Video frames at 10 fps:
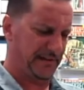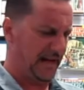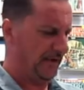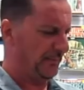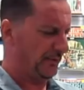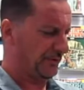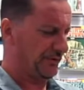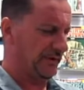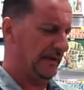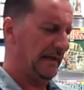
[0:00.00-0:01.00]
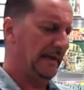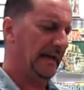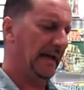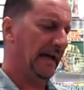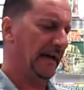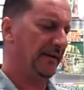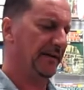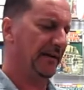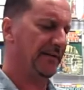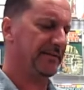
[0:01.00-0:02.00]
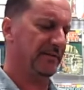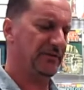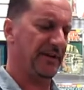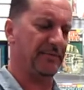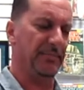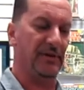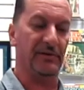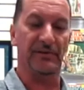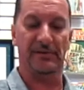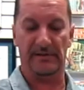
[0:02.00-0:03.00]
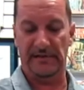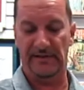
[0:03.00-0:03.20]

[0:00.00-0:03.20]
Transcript: Alan Moore and uh, still Jacen Burrows.